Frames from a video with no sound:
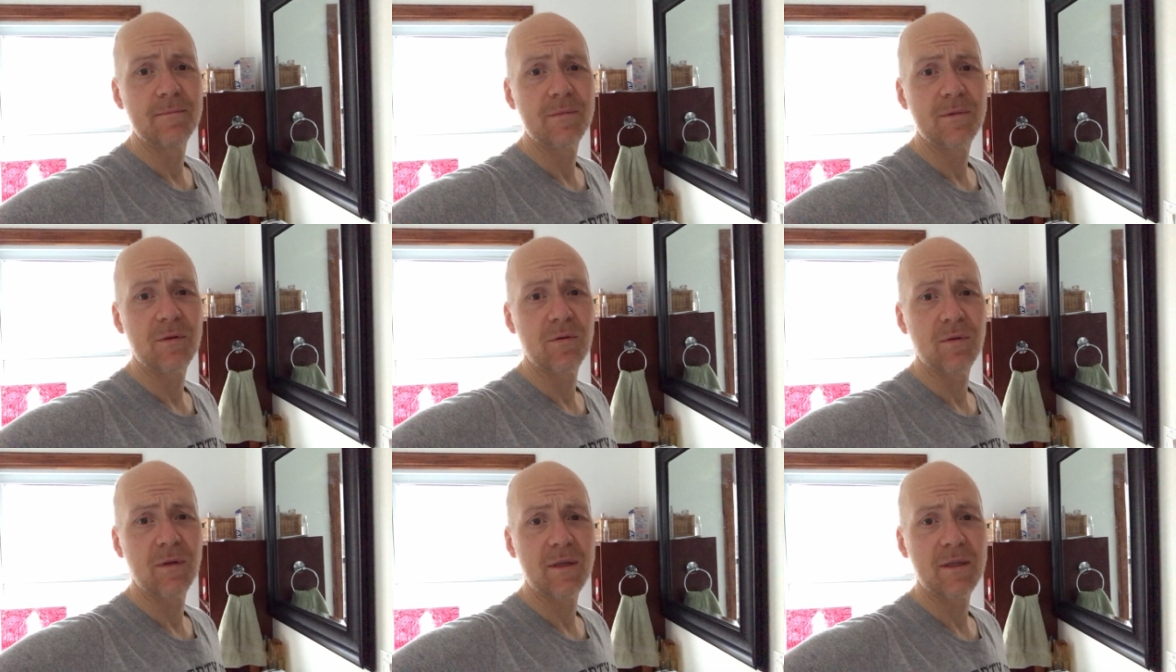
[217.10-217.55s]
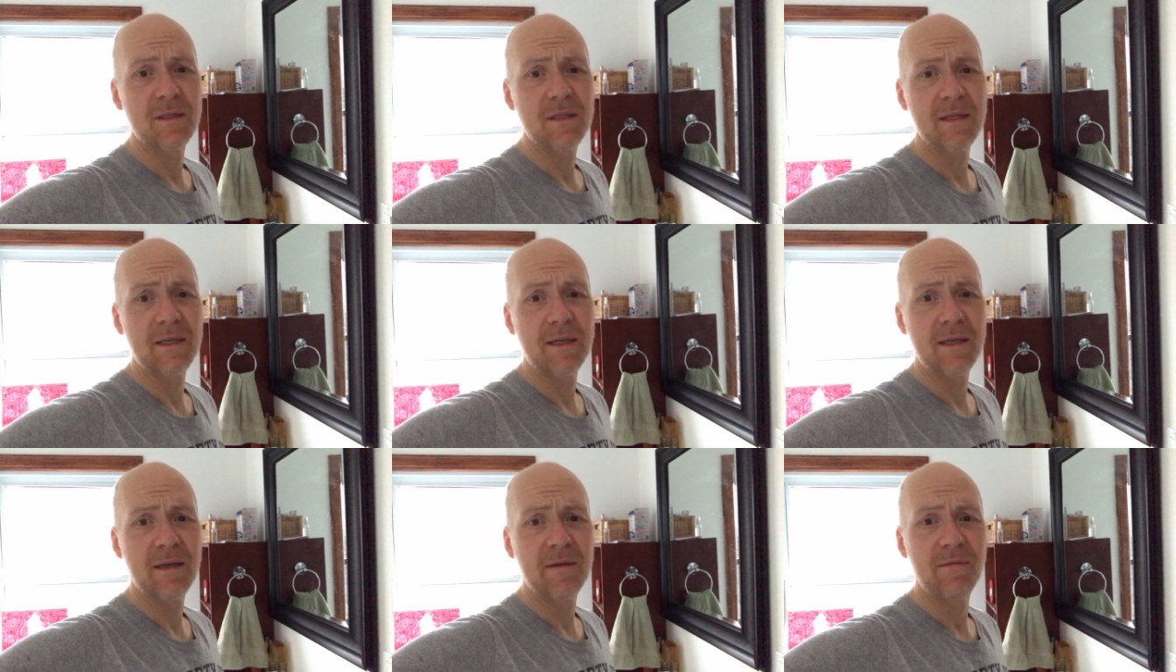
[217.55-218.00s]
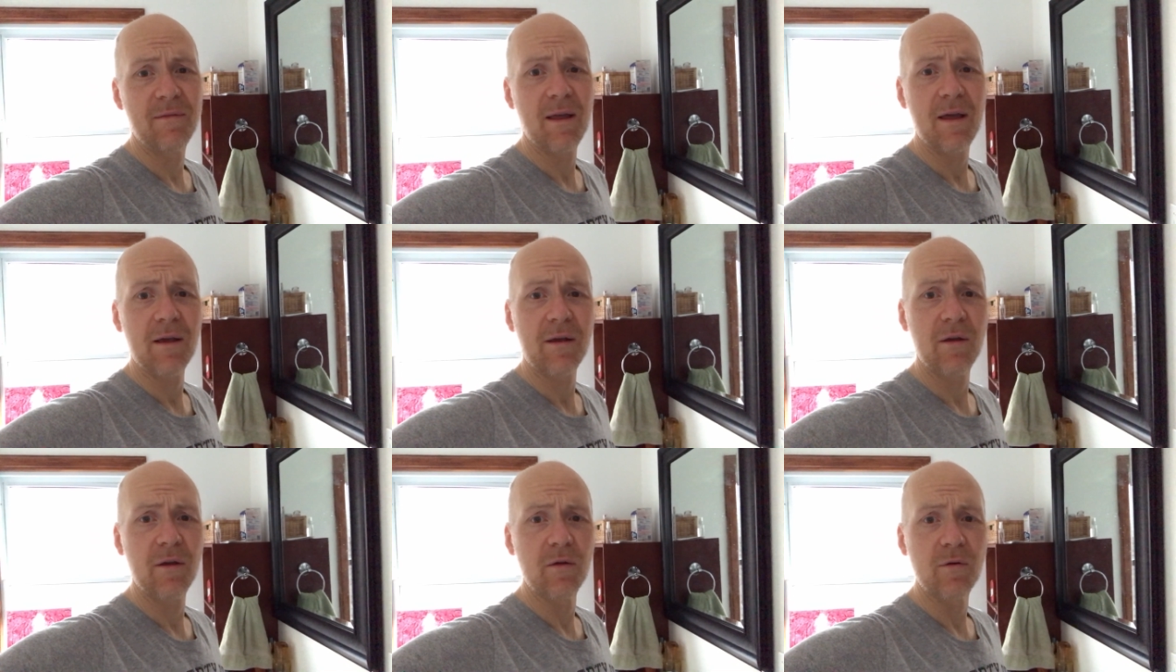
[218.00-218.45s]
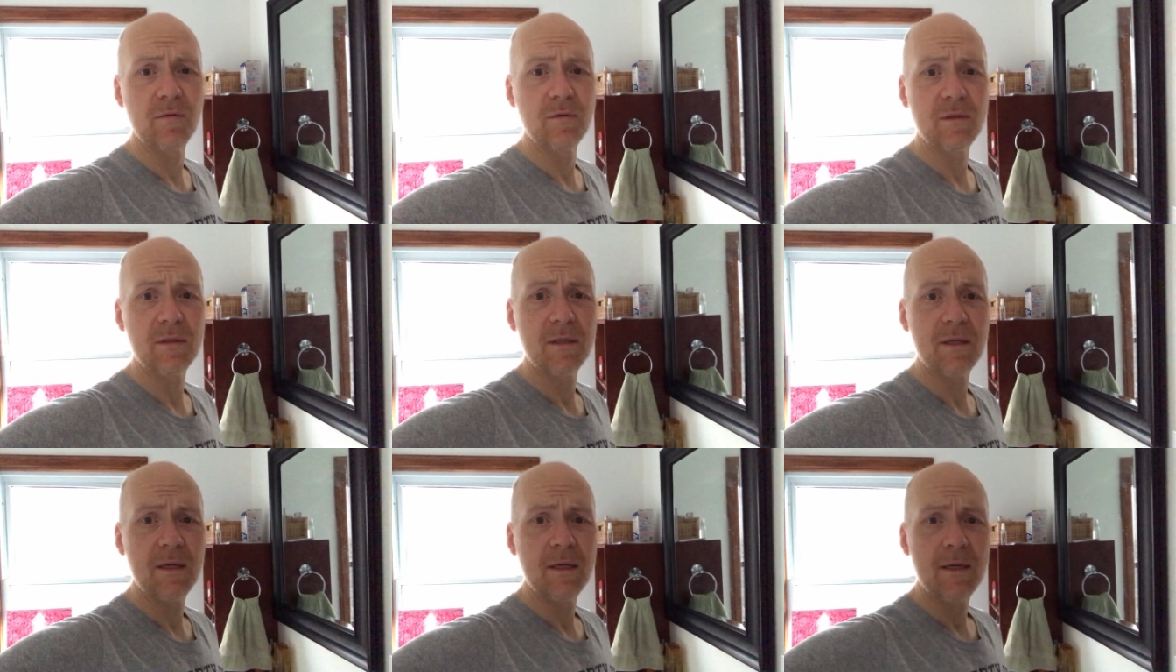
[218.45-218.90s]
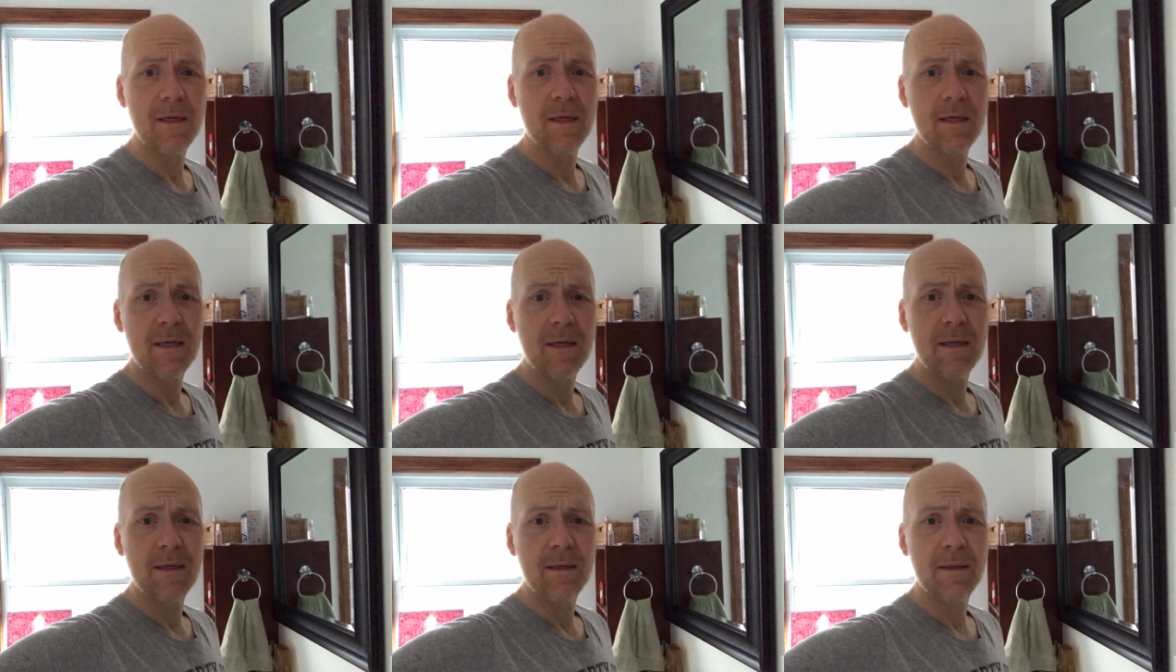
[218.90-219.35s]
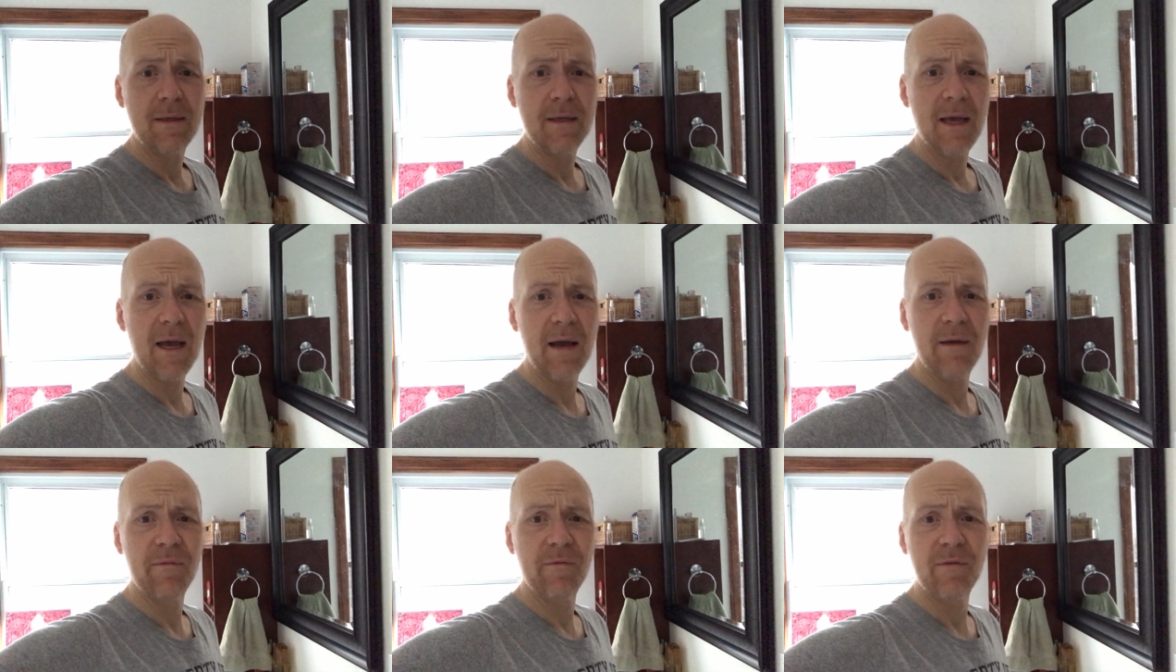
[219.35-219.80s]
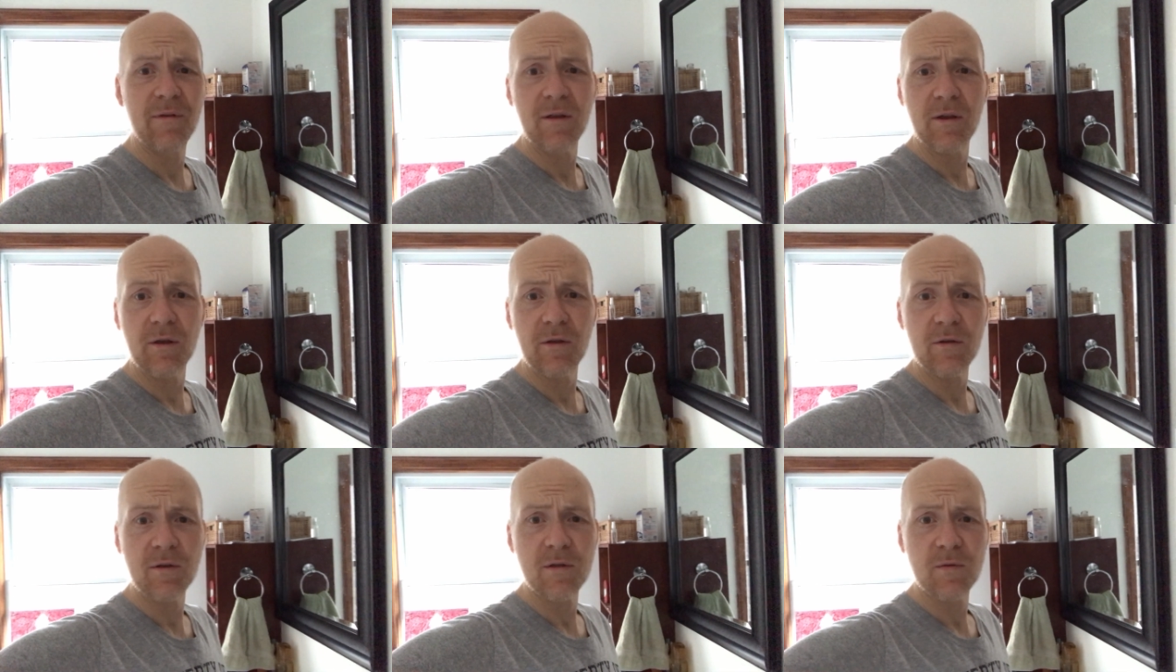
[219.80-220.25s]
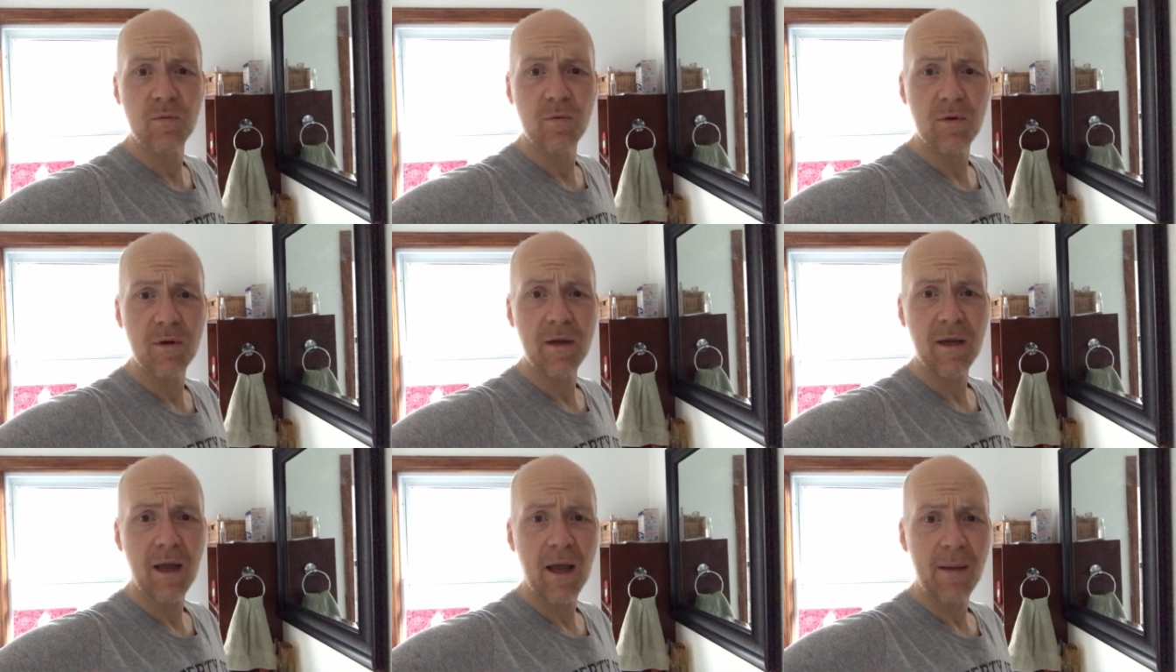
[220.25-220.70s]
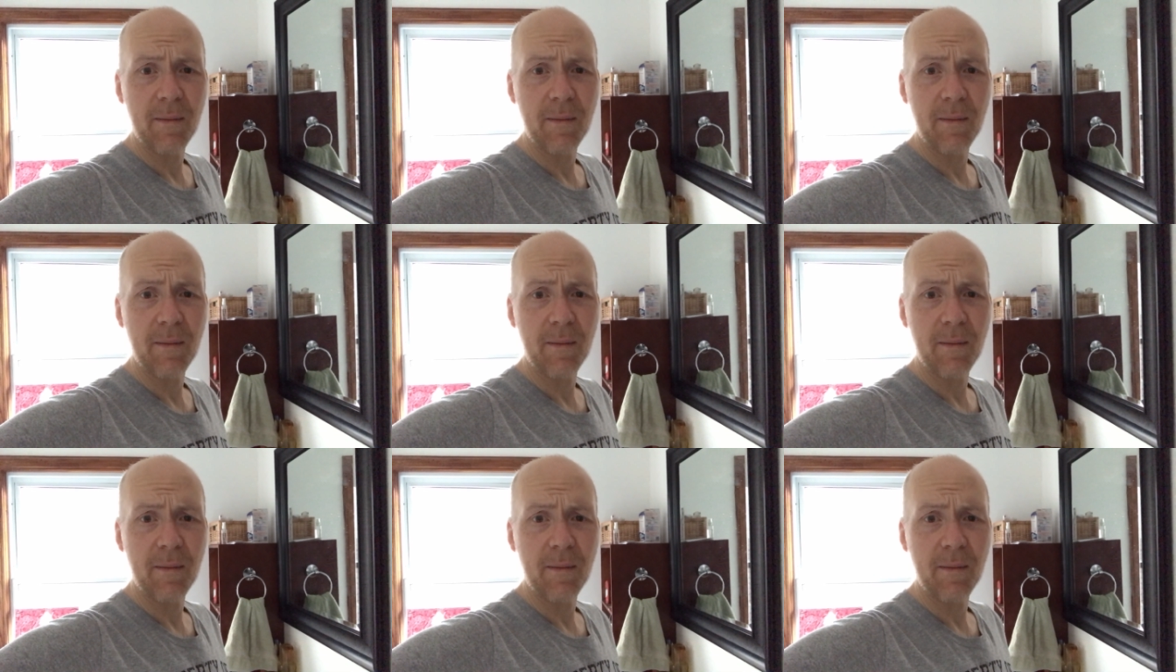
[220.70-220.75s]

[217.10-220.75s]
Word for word: So let's see if that goes. Yeah, I'm feeling good this morning.